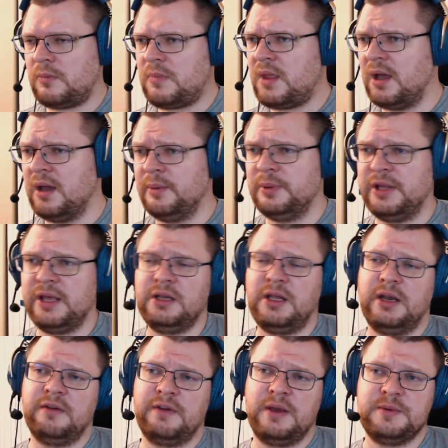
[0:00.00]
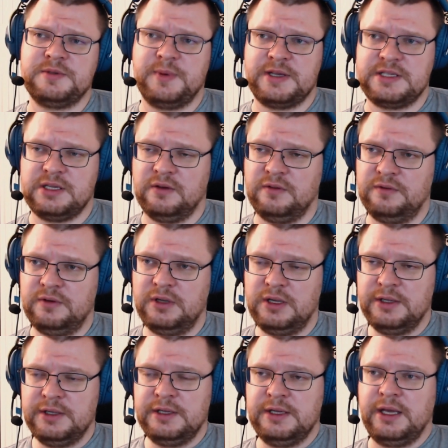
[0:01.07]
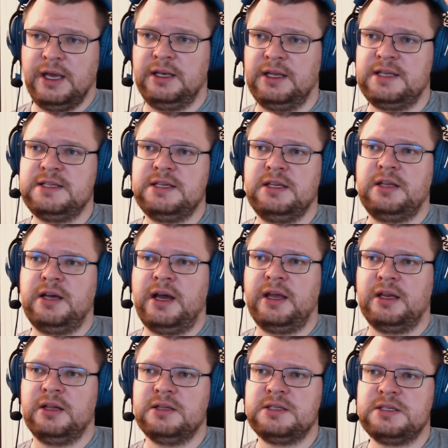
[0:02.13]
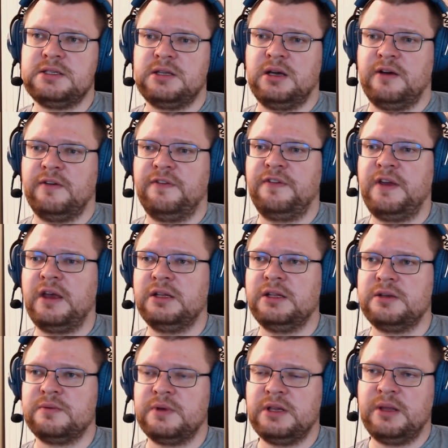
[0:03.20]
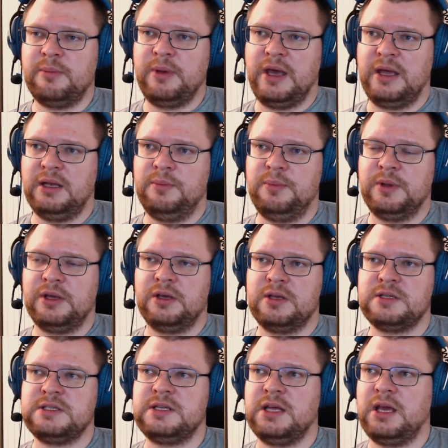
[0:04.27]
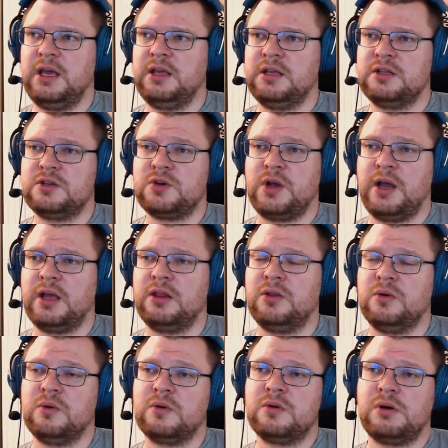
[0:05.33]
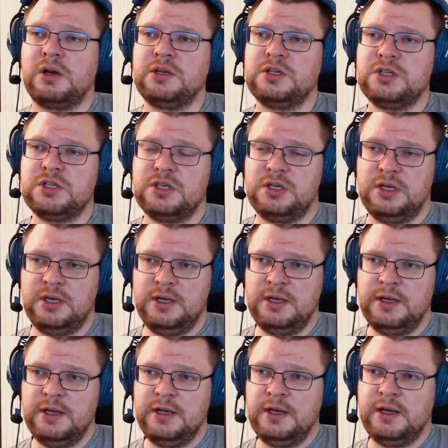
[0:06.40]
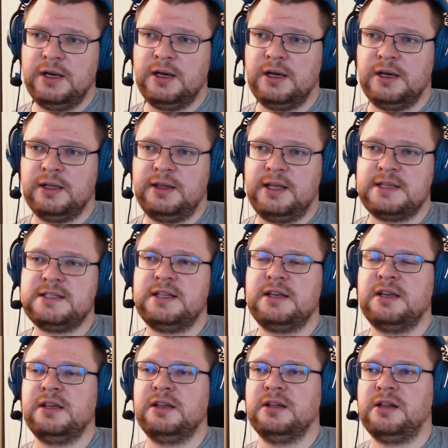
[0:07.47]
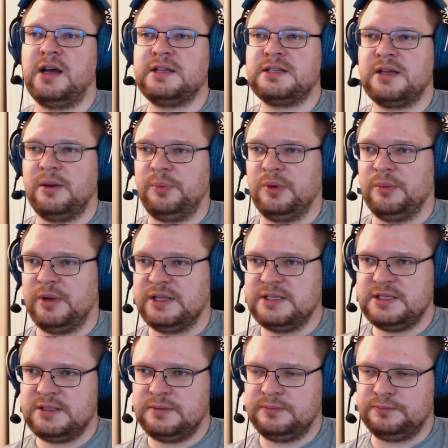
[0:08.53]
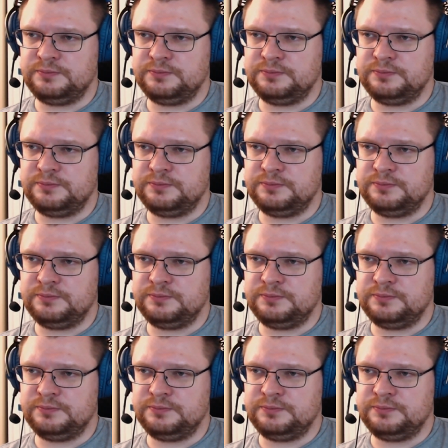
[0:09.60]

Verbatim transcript: I play a lot of games myself, and I see mm-hmm. titles uh, failing really bad because they try to crunch uh, testing in the last couple months.